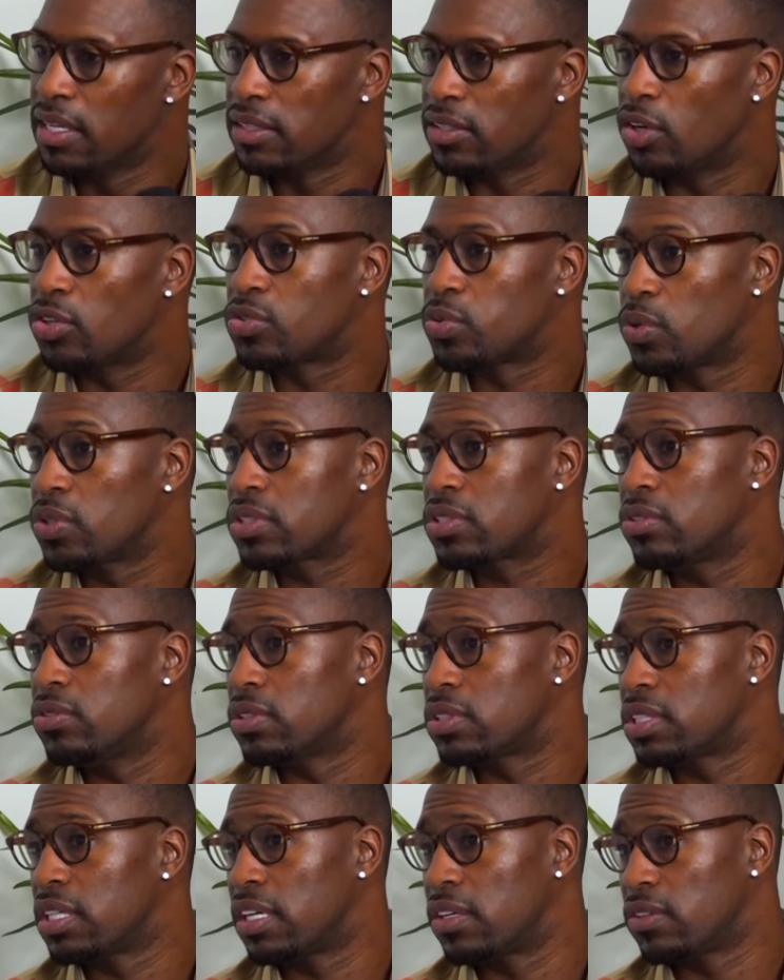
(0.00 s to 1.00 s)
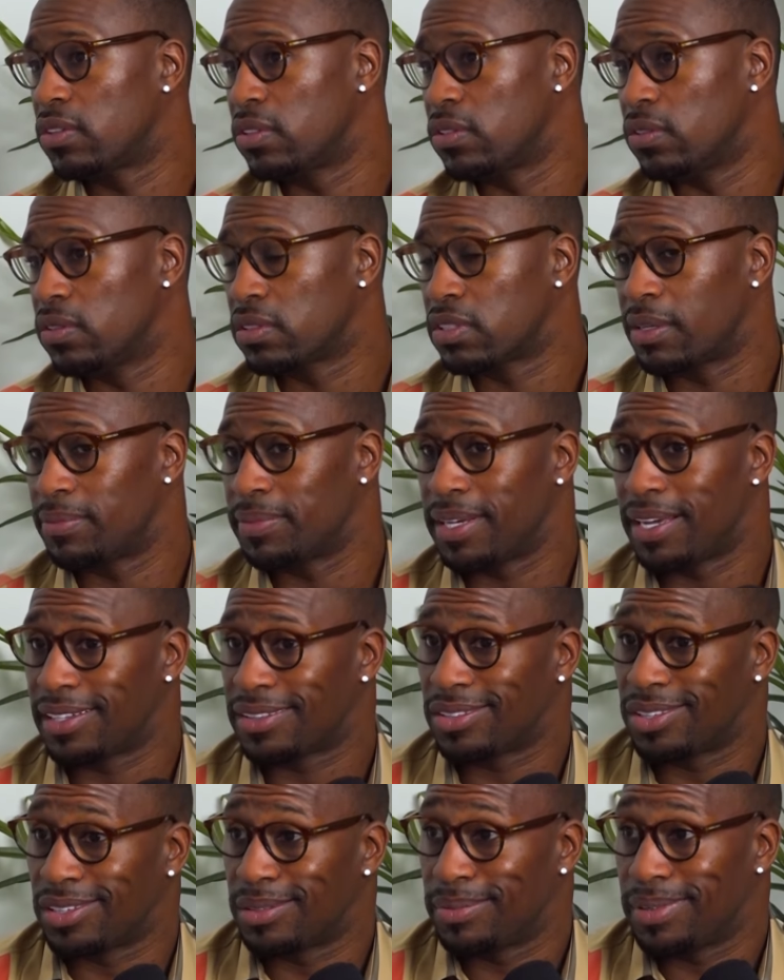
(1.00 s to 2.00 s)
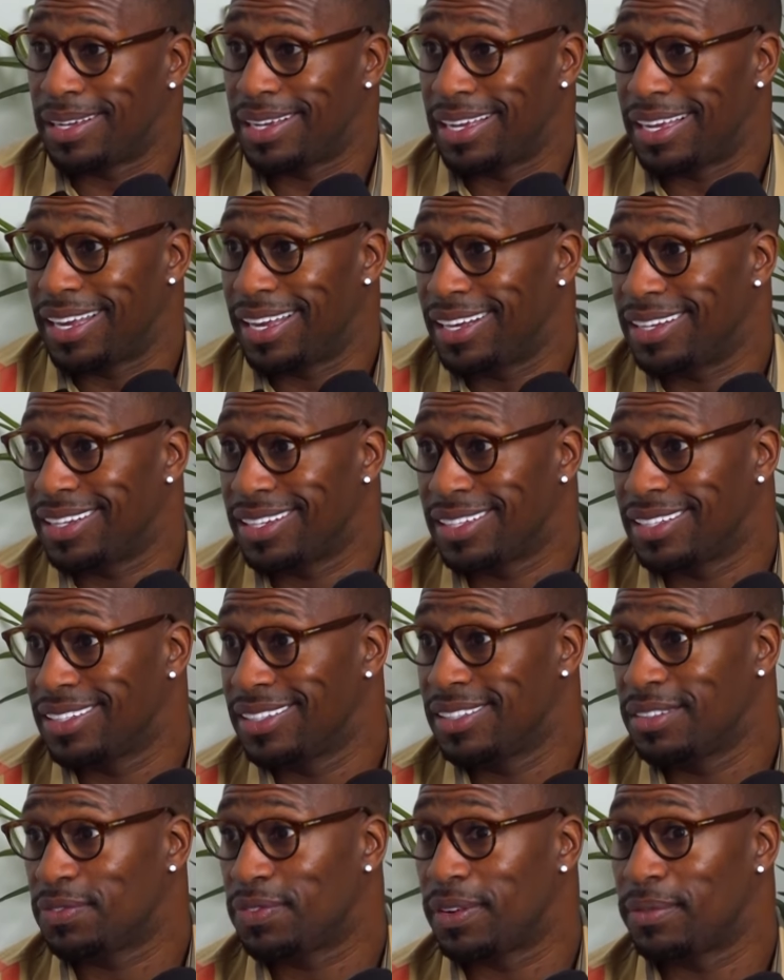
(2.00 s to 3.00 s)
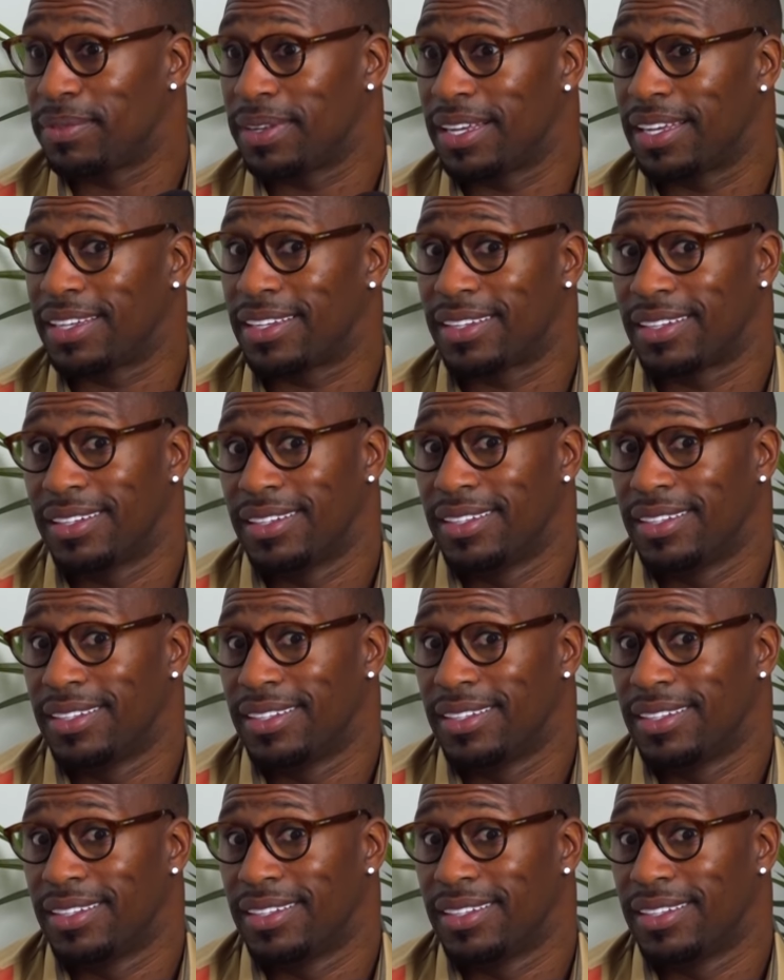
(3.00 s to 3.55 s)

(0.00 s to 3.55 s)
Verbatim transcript: Those were suicidal thoughts. I mean, I thought about it. I had nothing to live for. I'm like,